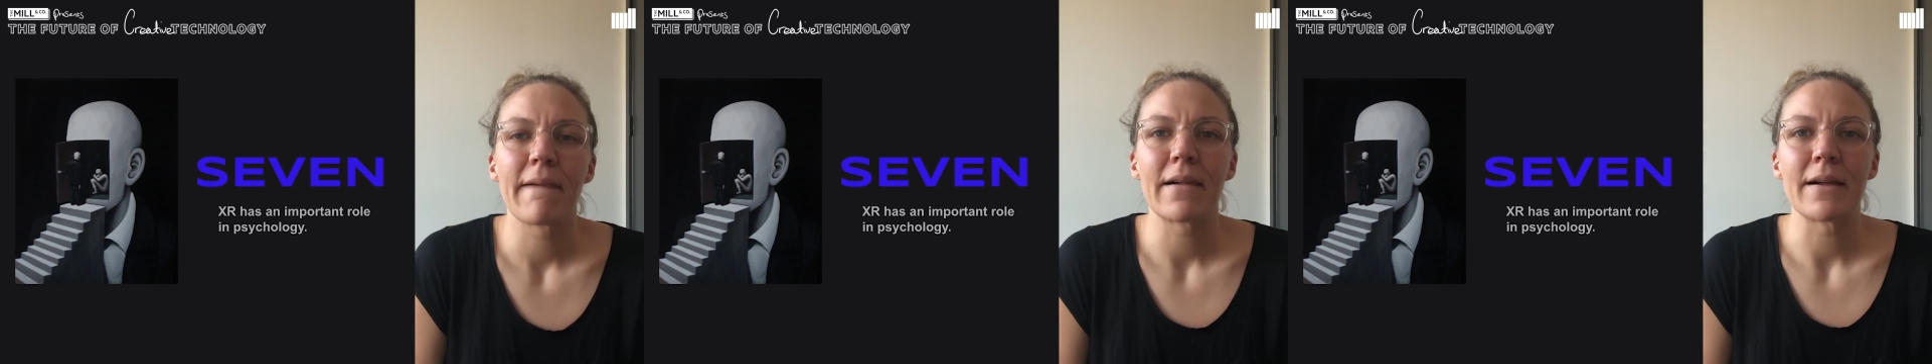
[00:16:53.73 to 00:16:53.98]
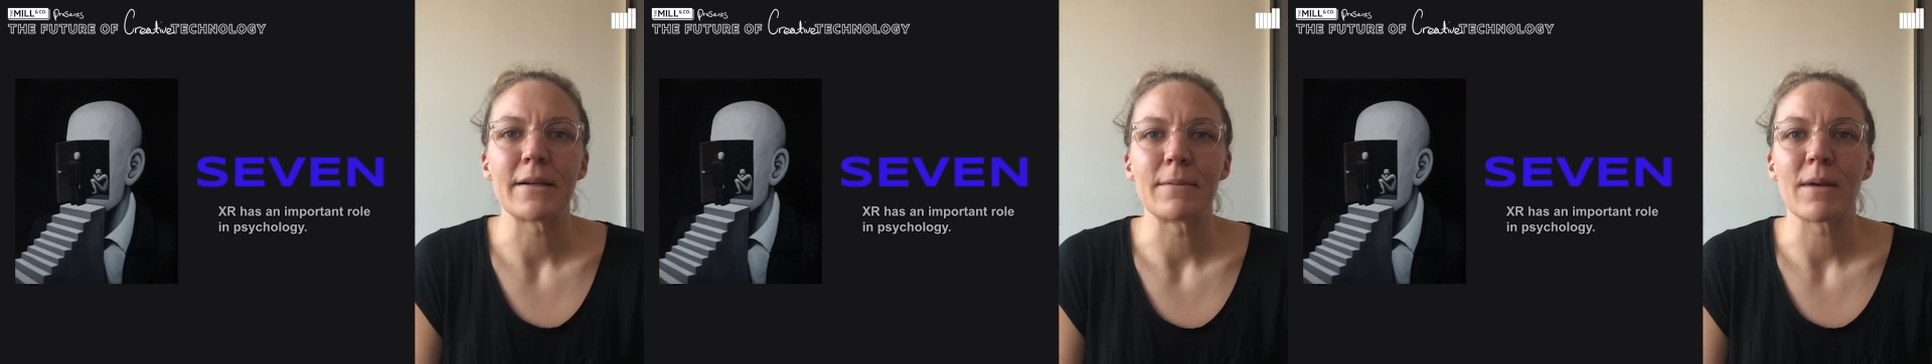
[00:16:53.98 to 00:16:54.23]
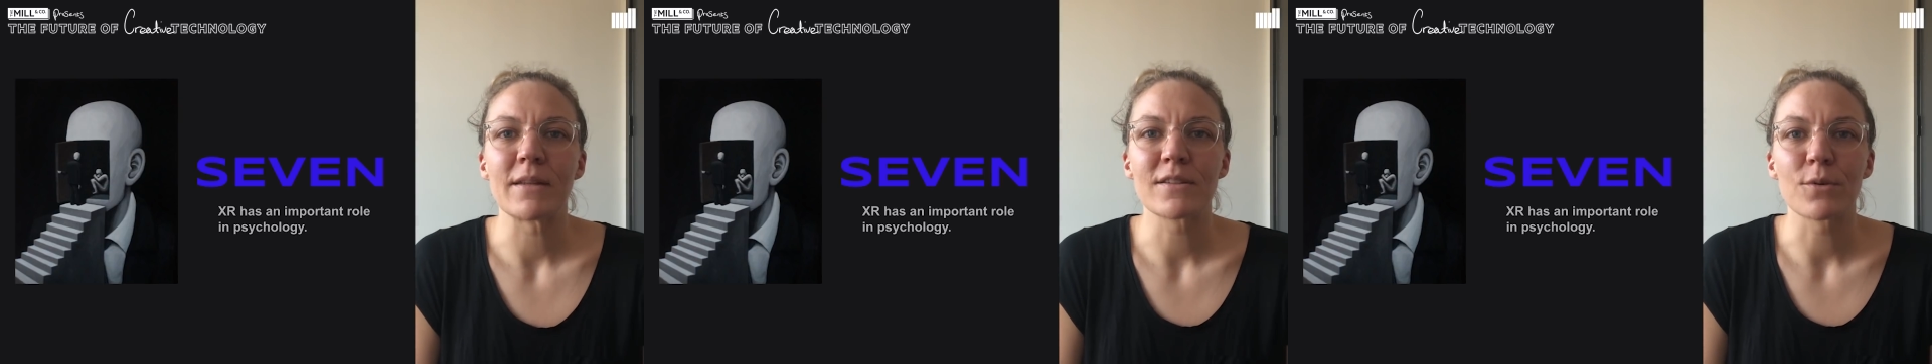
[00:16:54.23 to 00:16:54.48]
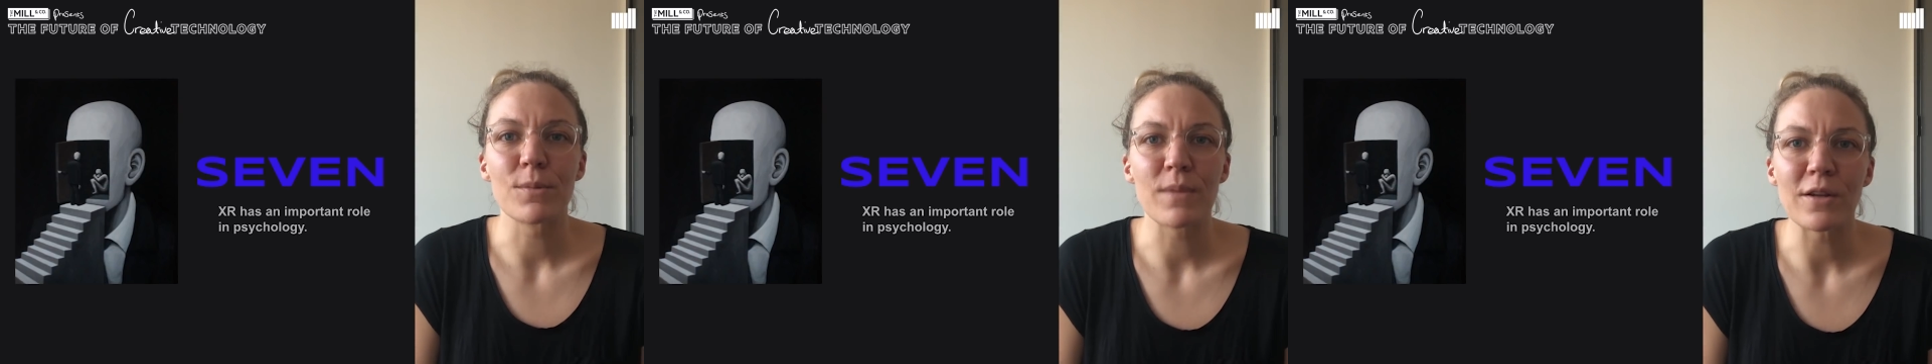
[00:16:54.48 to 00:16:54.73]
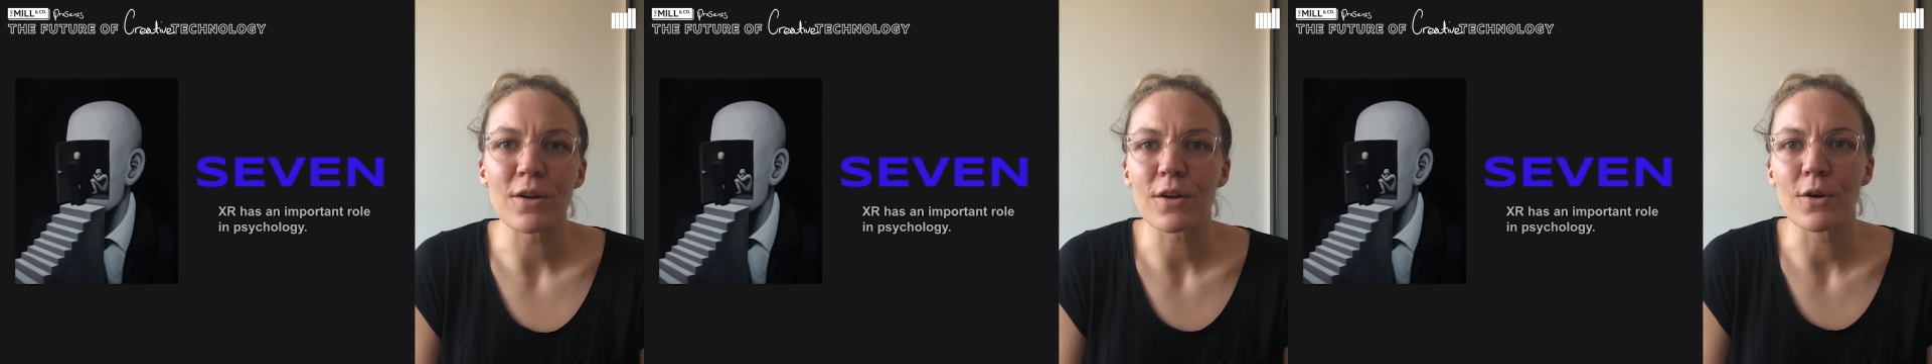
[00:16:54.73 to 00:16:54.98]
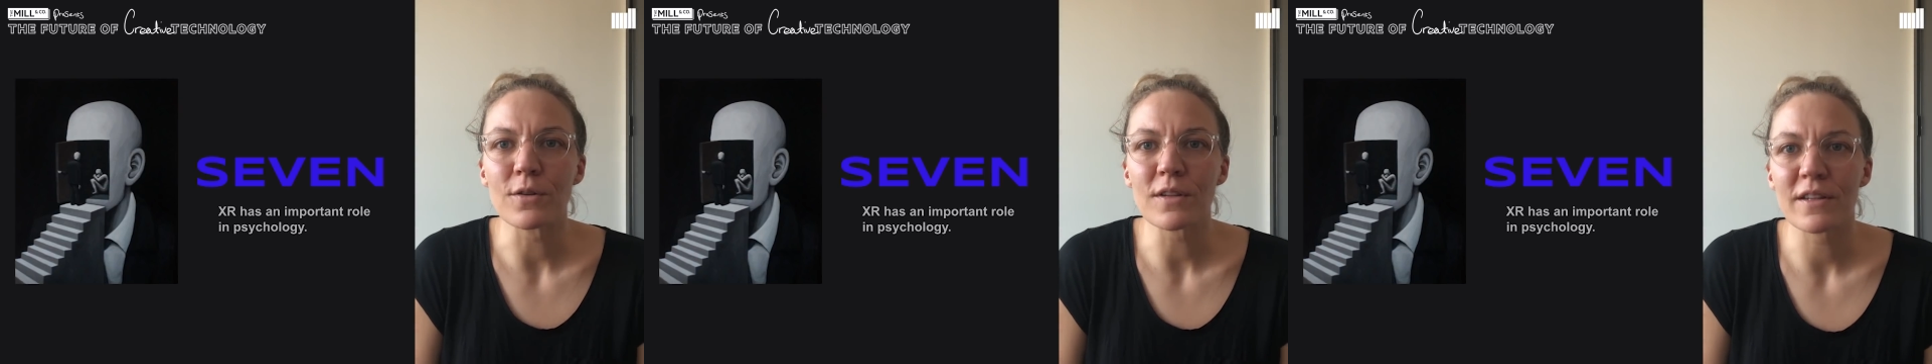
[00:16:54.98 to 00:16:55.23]
And so we may not
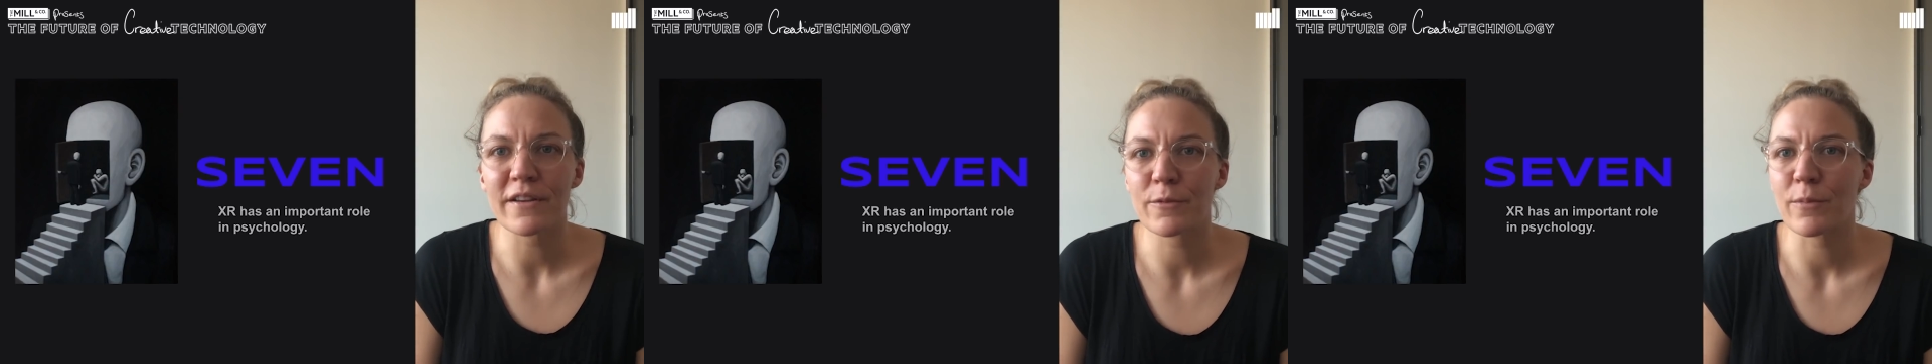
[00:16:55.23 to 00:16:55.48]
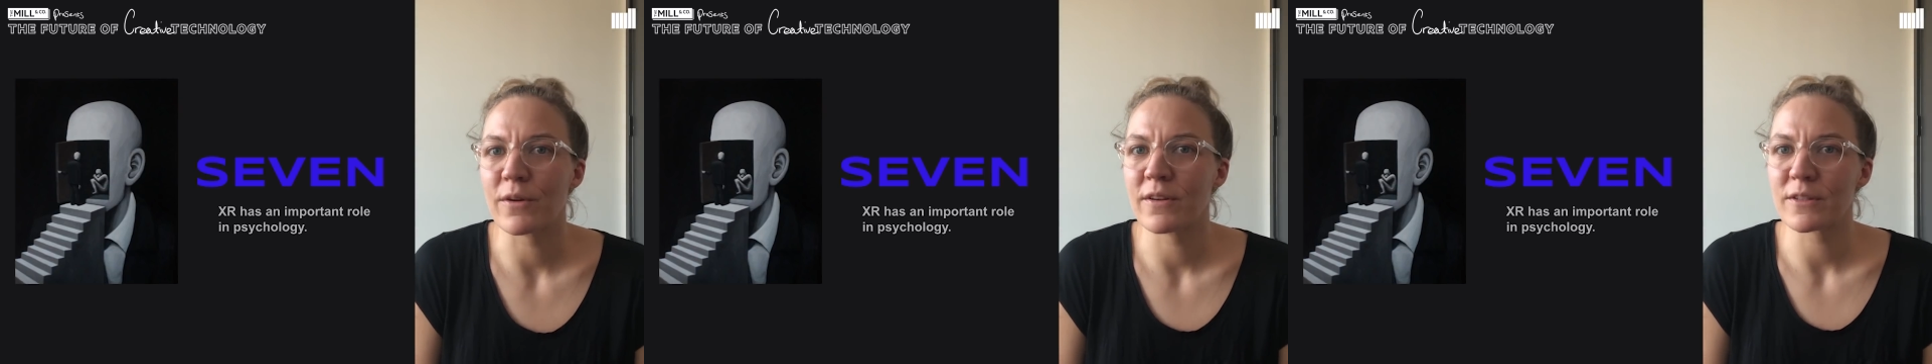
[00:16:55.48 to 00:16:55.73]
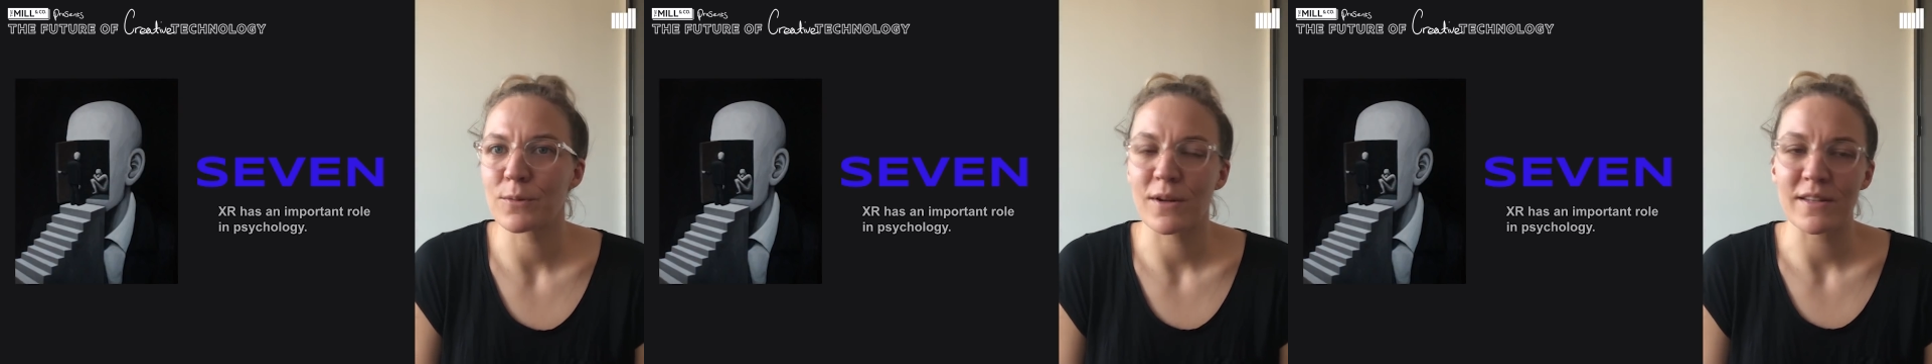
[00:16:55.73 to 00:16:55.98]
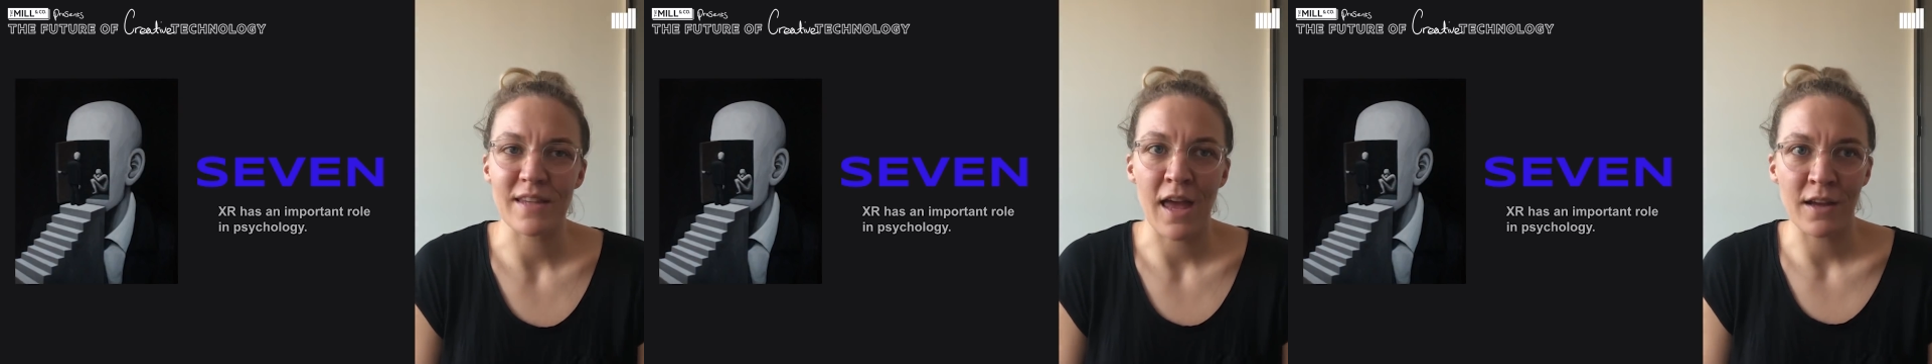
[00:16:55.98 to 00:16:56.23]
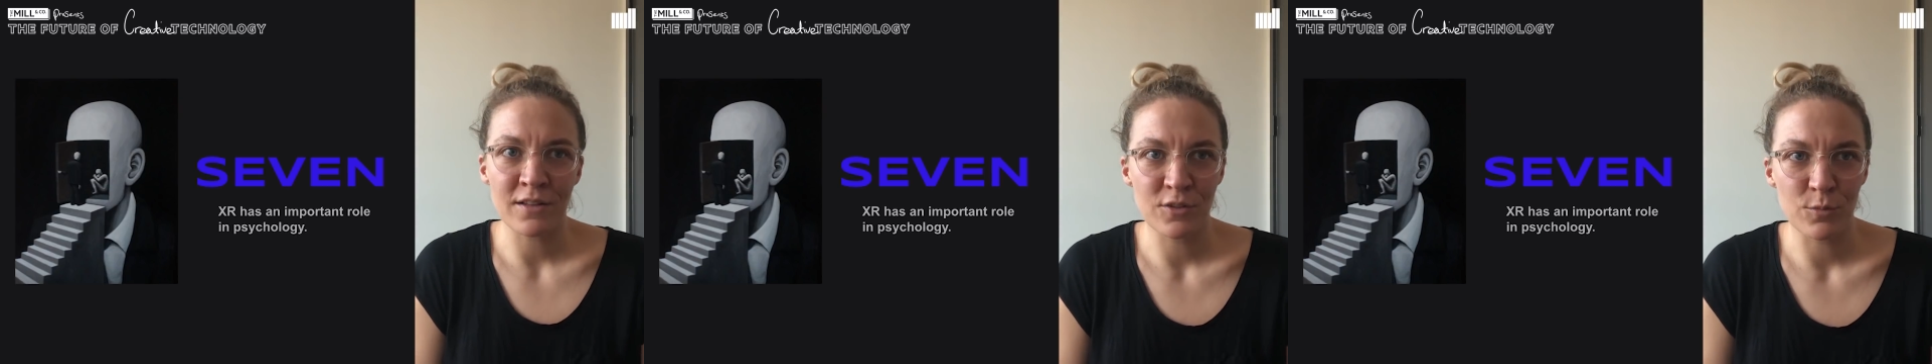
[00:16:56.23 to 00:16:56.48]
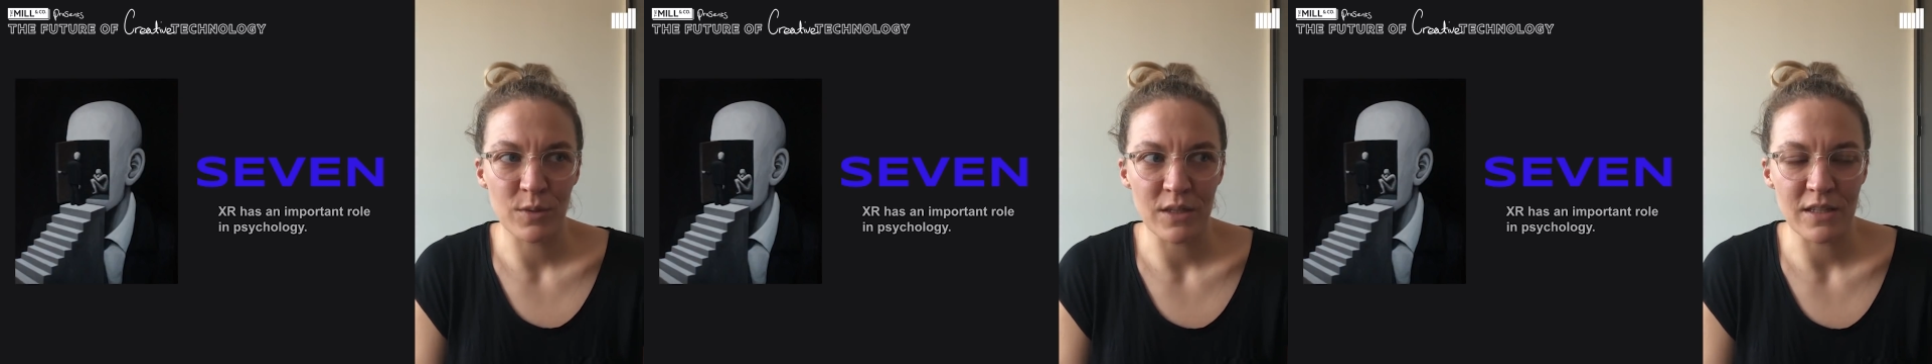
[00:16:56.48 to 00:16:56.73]
only experience what it's like
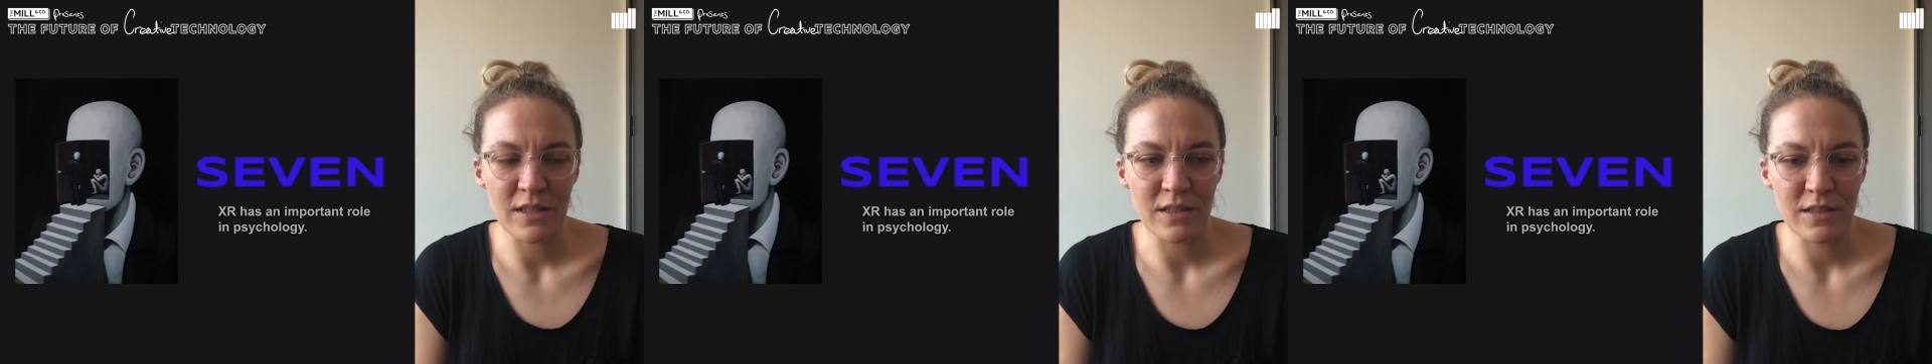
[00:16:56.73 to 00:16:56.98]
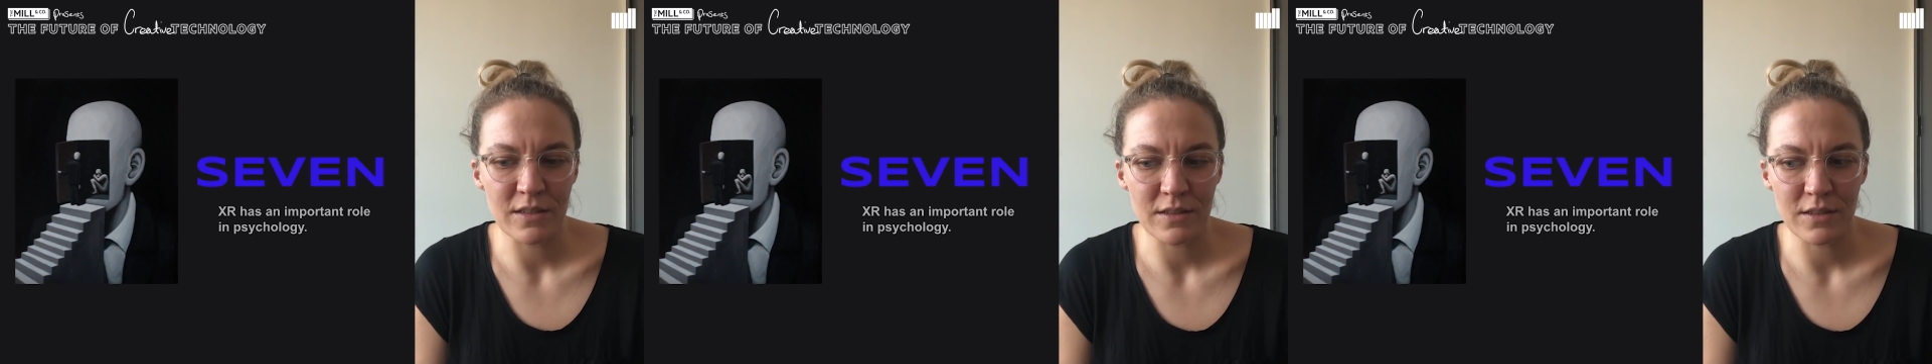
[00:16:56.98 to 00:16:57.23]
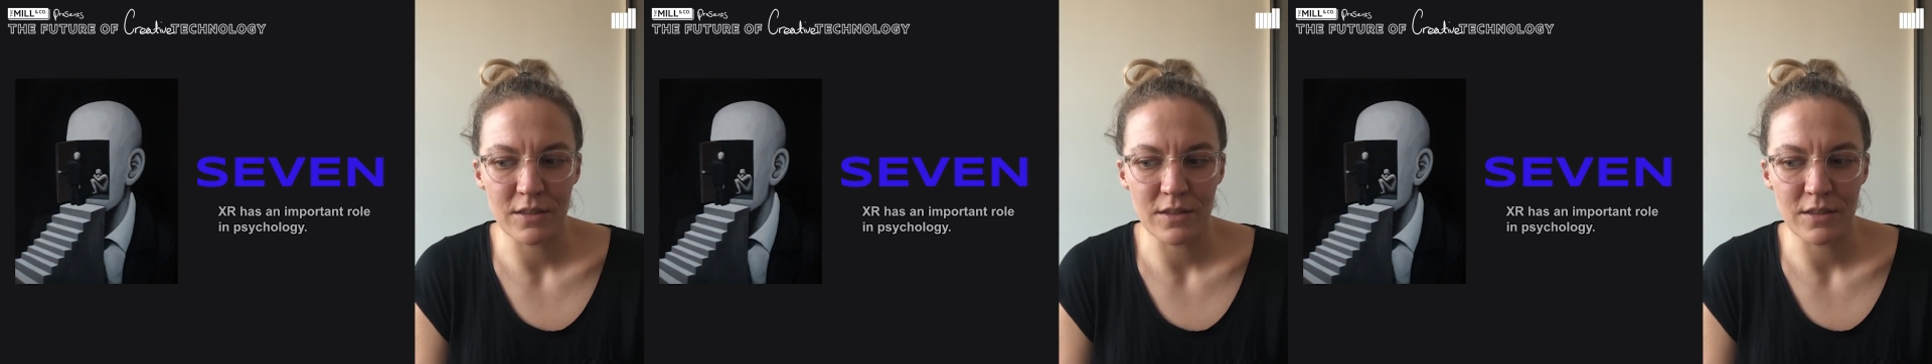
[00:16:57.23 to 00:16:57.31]
to be,